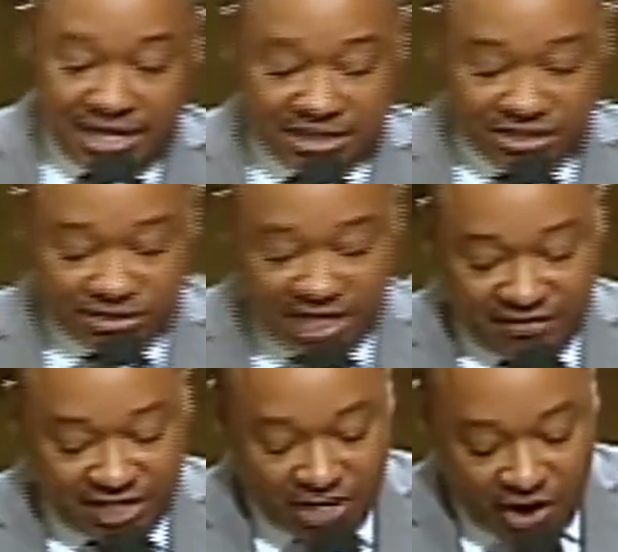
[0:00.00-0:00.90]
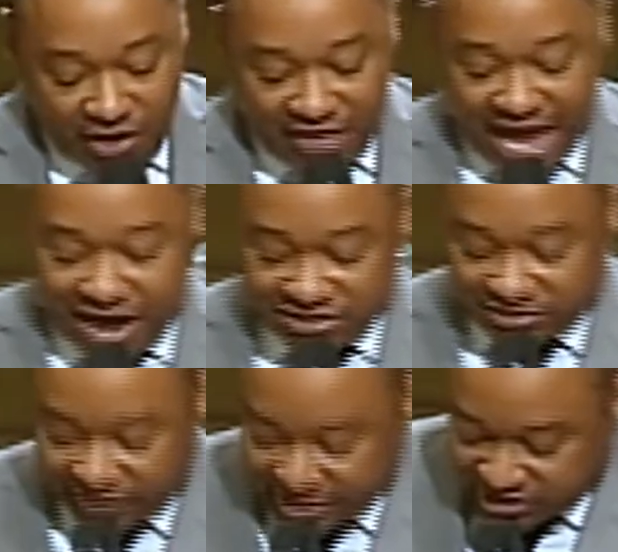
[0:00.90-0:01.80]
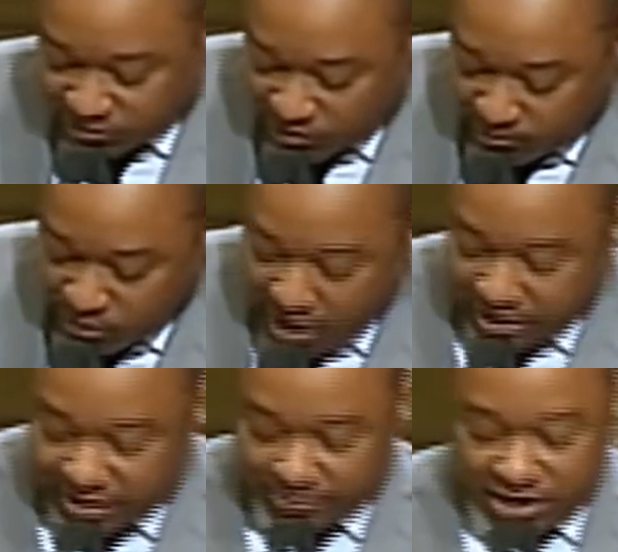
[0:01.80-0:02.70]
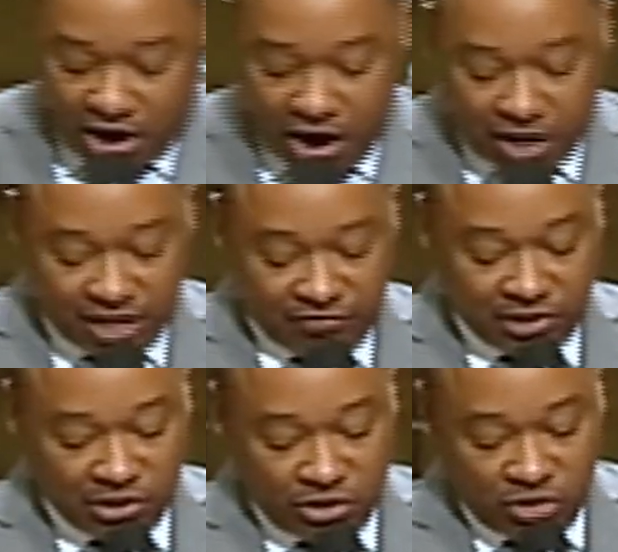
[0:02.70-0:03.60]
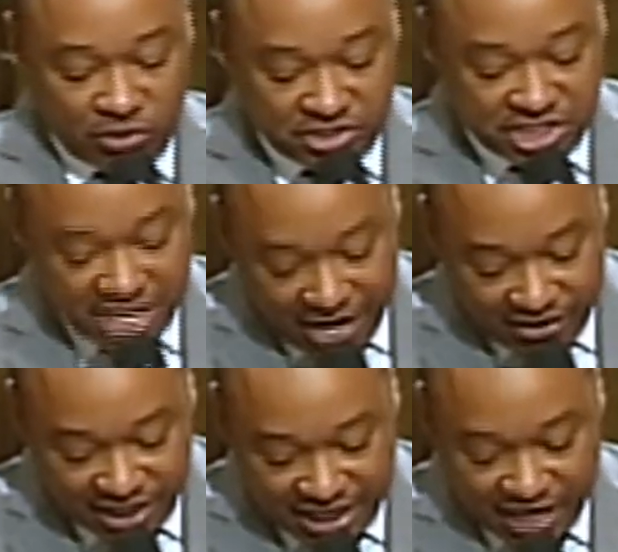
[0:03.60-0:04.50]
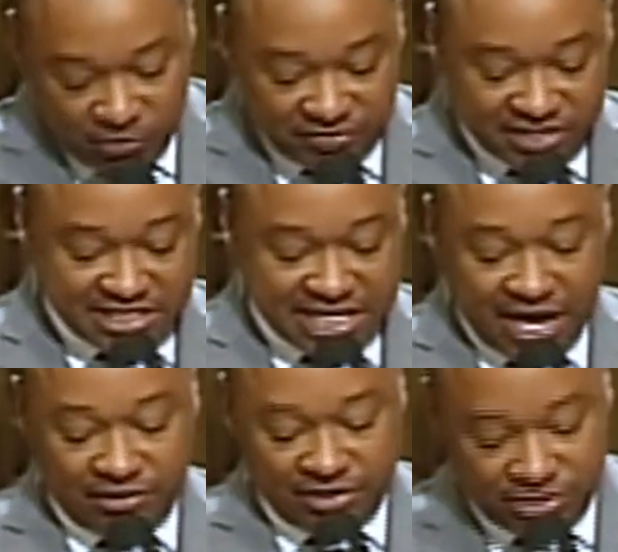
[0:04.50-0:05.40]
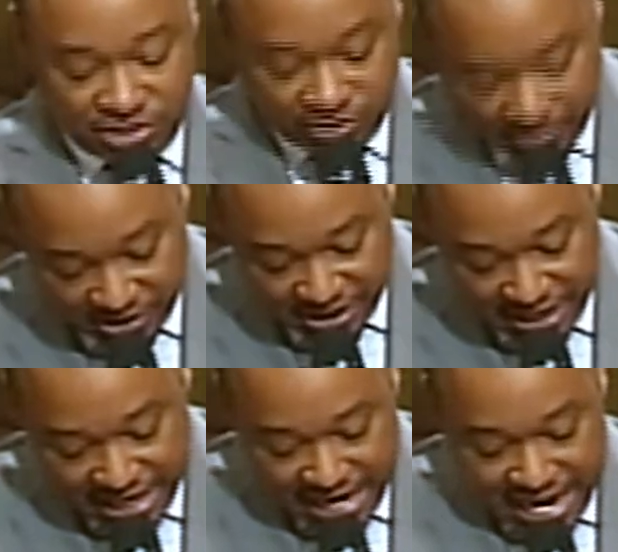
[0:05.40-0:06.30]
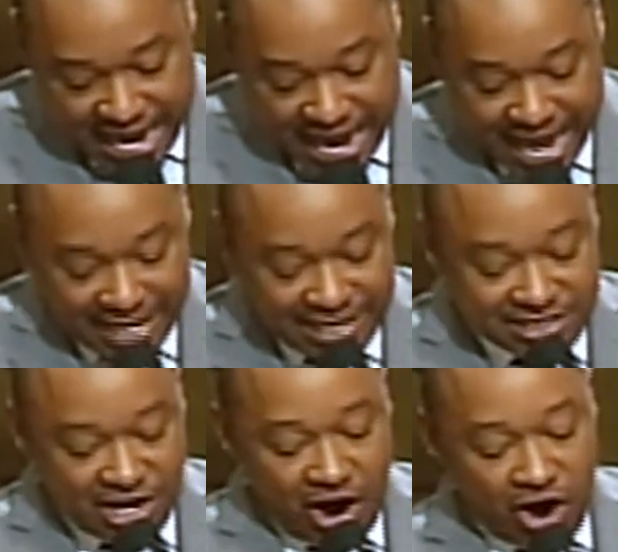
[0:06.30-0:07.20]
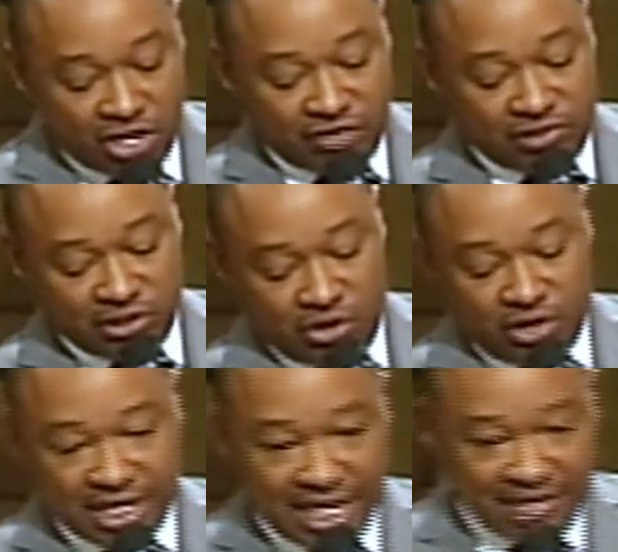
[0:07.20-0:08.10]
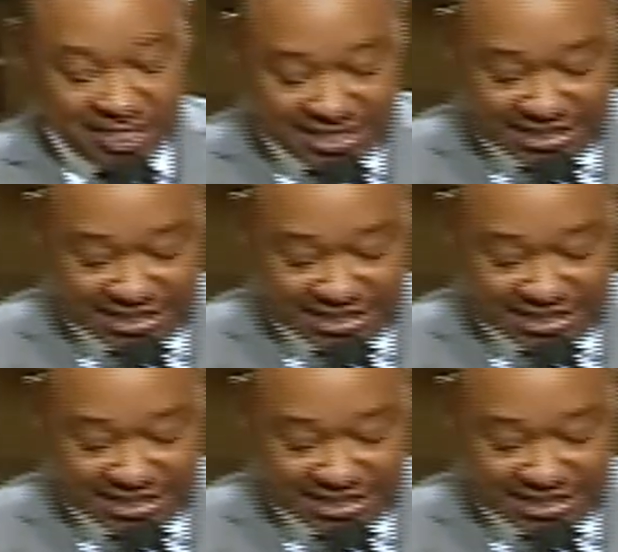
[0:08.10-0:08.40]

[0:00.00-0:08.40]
So David and all the house of Israel brought up the ark of the Lord with shouting and with the sound of the trumpet. And as the ark of the Lord came into